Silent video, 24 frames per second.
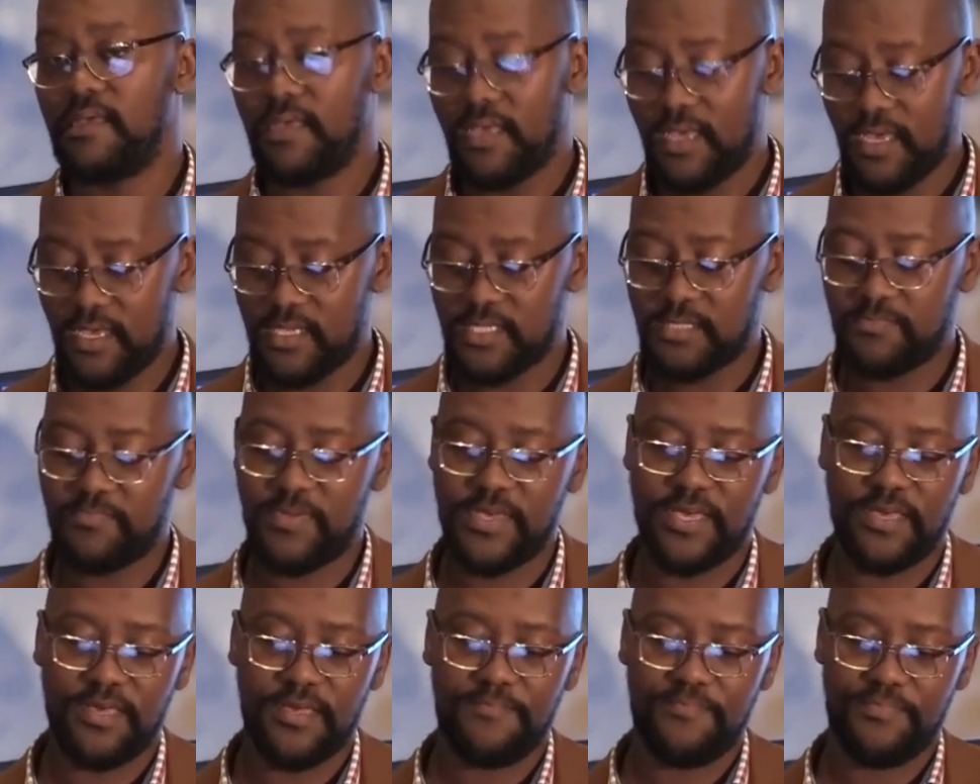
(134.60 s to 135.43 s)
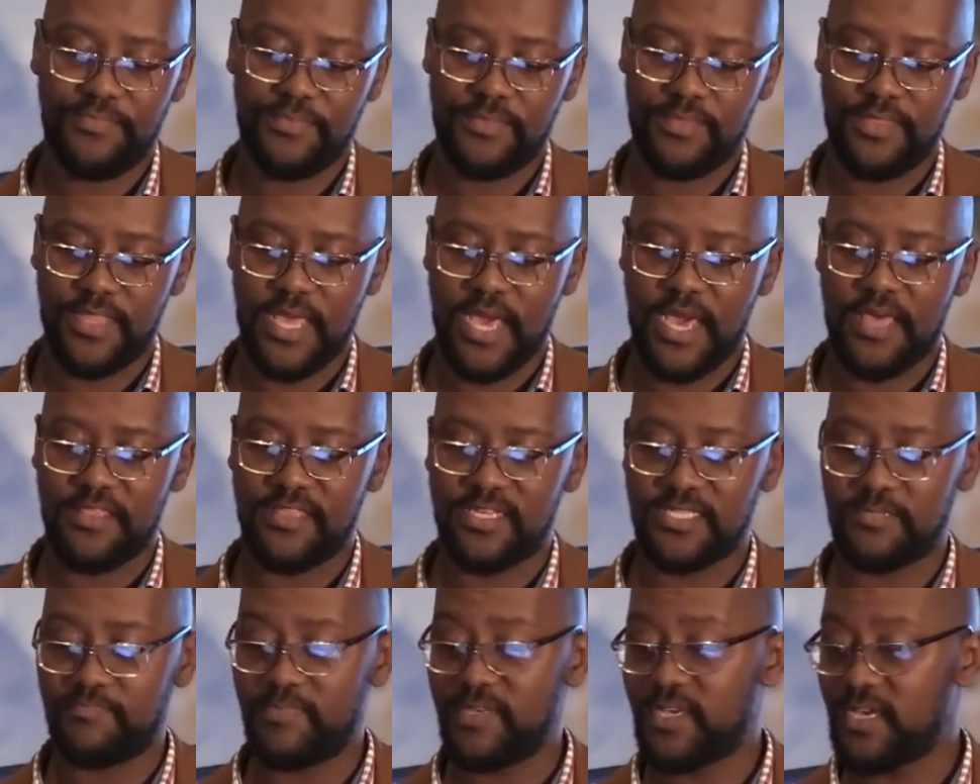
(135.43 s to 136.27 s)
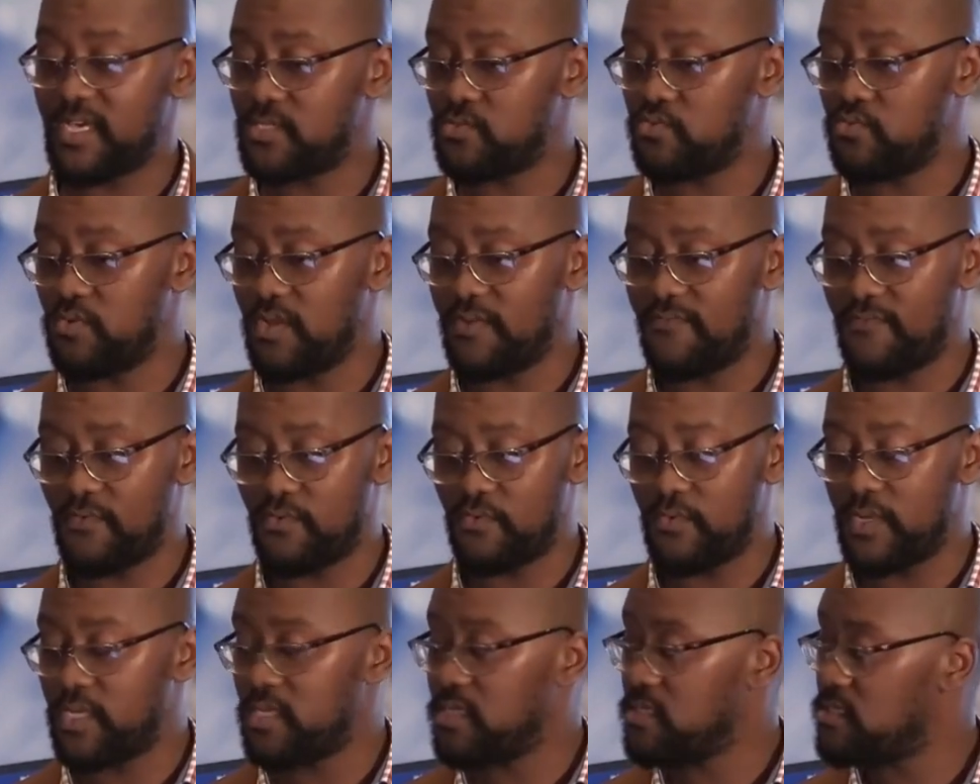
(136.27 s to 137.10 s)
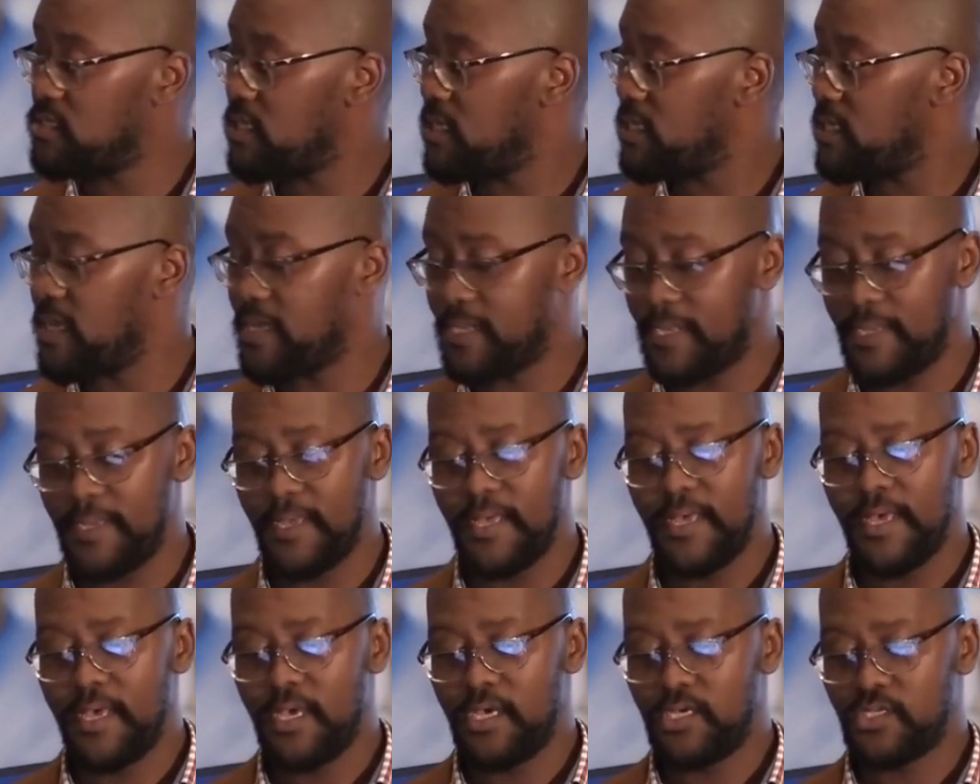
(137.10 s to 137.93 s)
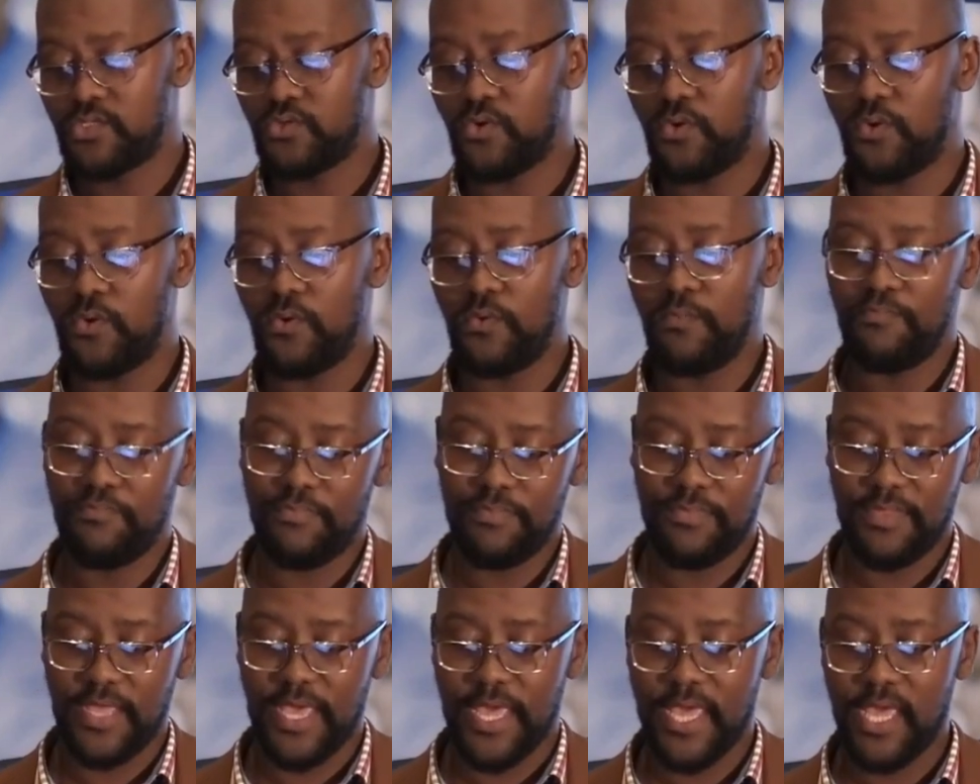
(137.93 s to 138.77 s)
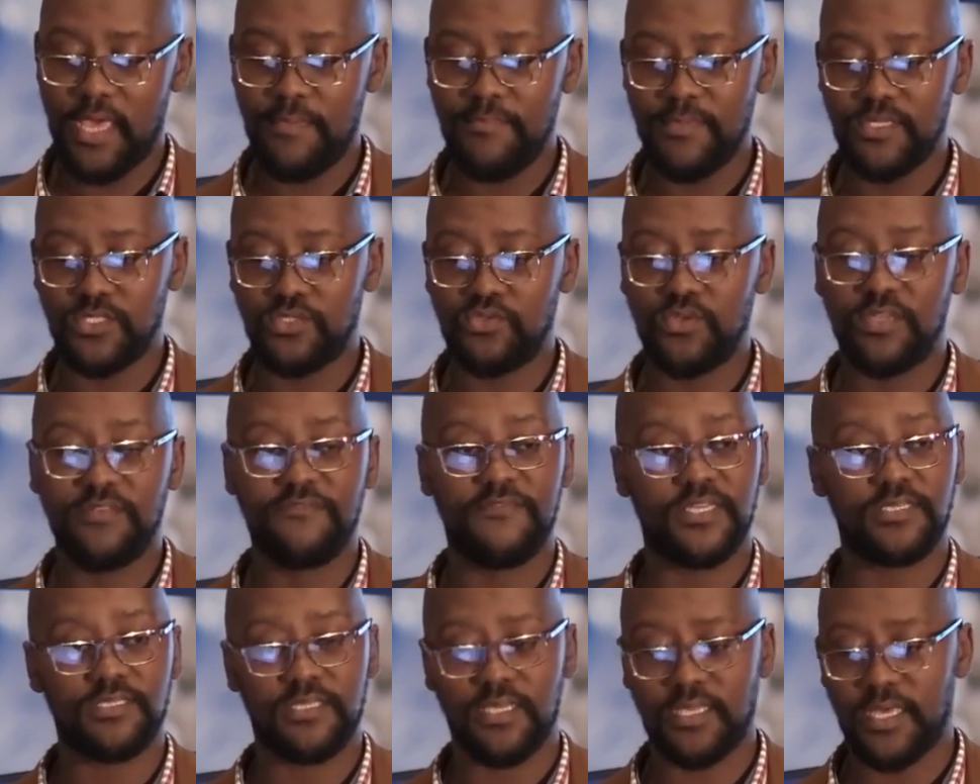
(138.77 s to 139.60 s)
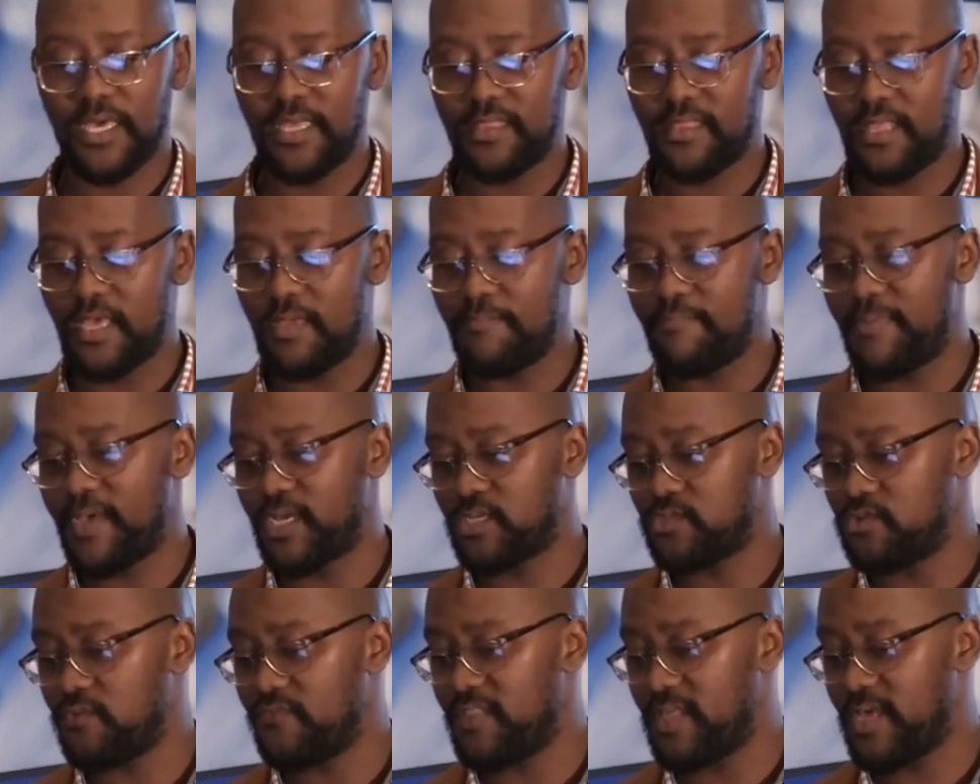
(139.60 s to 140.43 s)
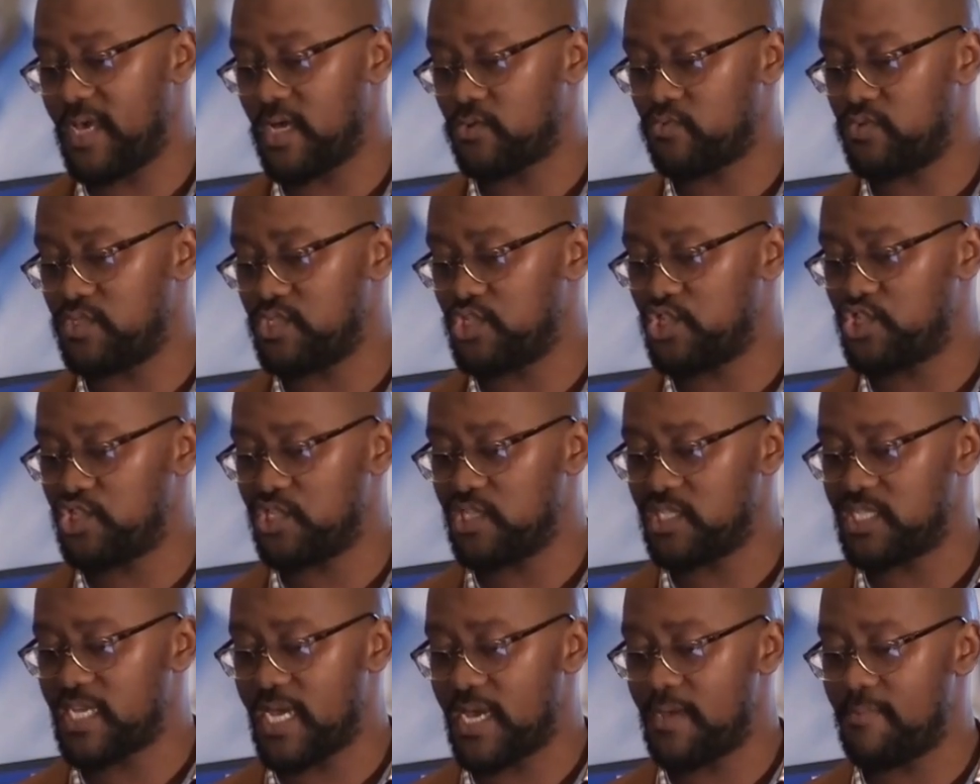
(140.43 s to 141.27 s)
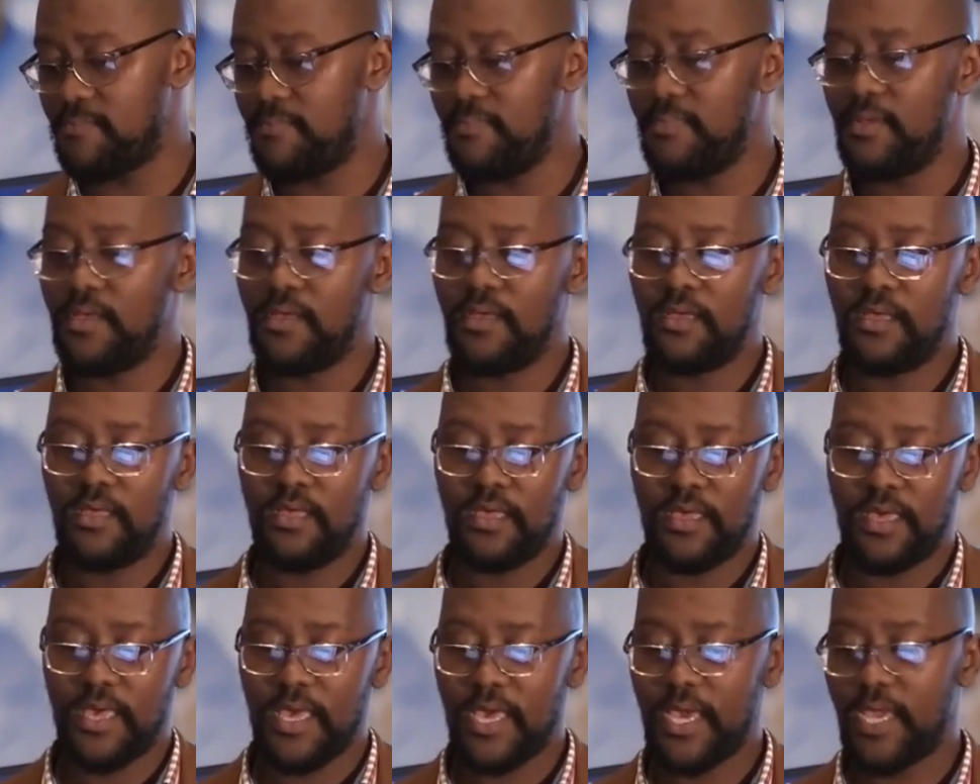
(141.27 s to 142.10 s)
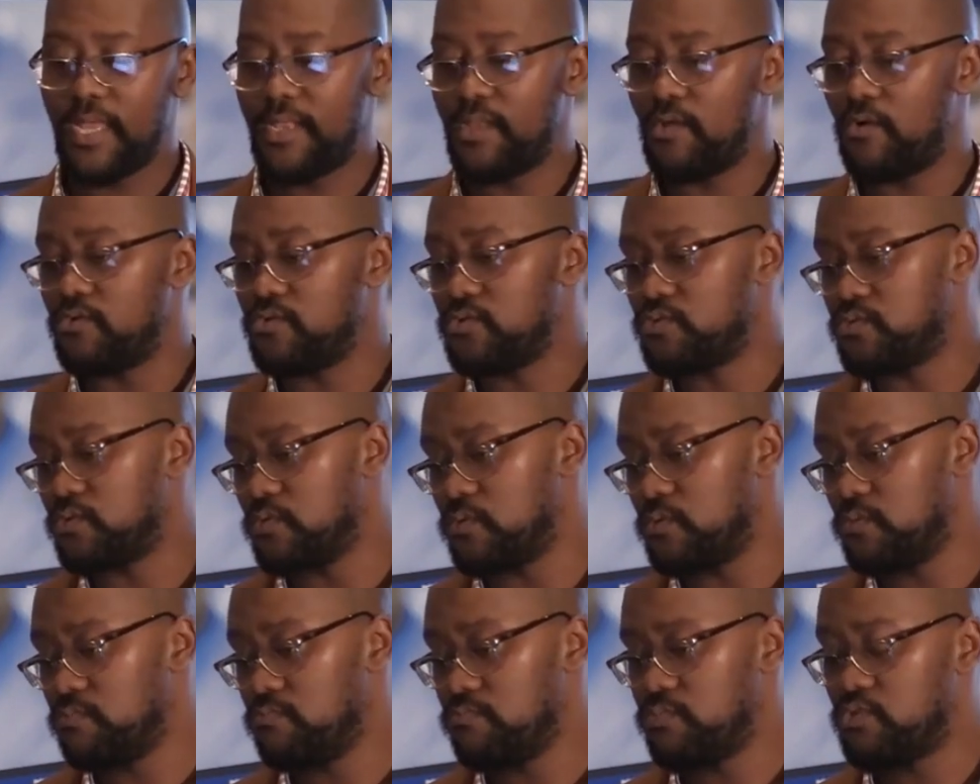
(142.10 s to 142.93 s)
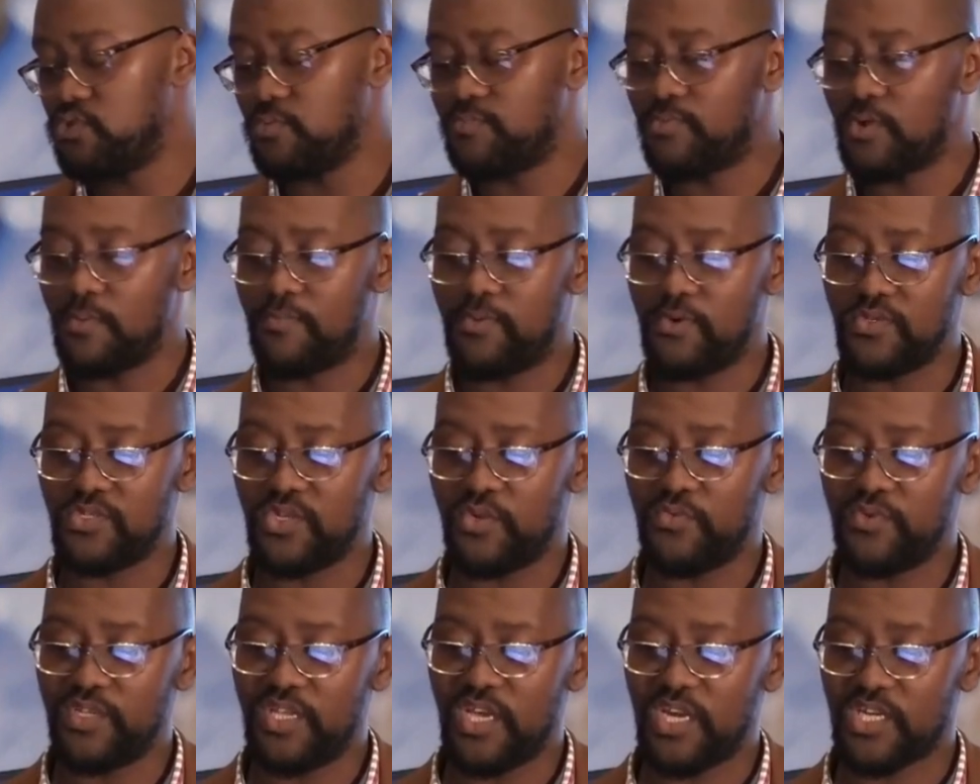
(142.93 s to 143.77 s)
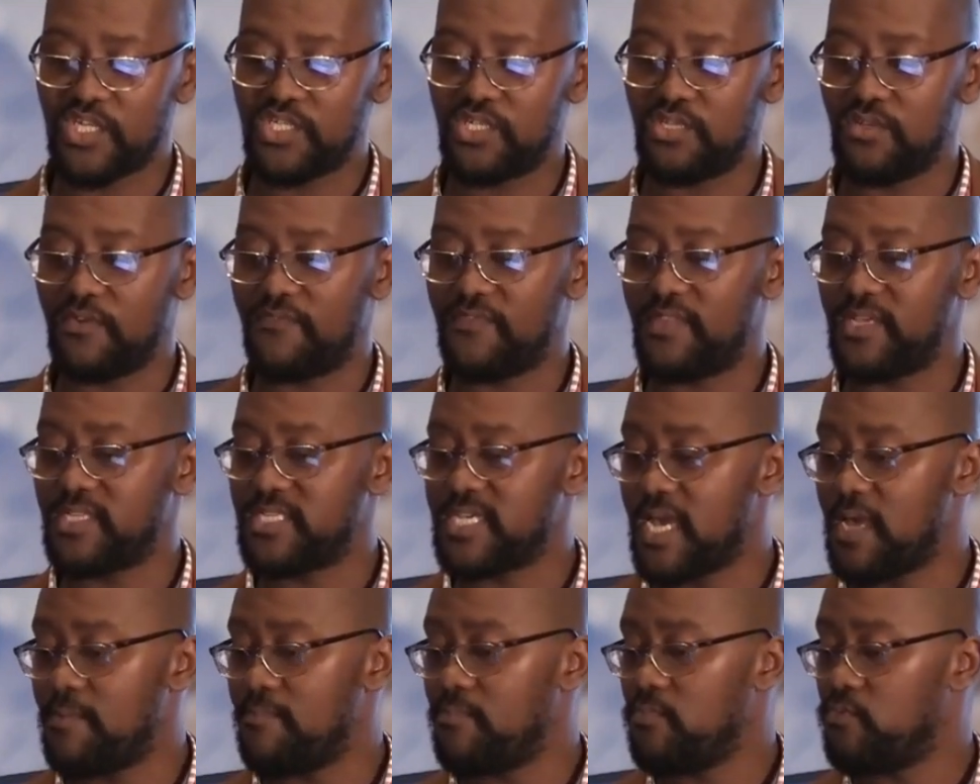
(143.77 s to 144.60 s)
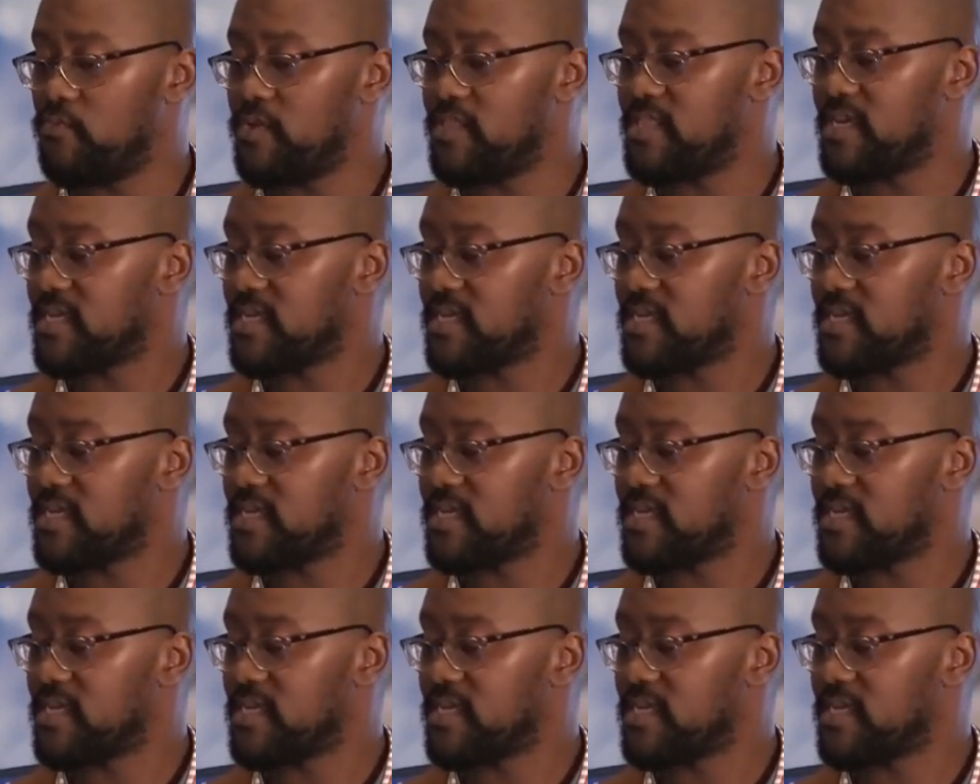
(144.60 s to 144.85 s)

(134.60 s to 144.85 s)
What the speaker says: as per the other speakers who have already said that. So the aim is to investigate the impact of the acquisition time and also to propose a reduction of the time with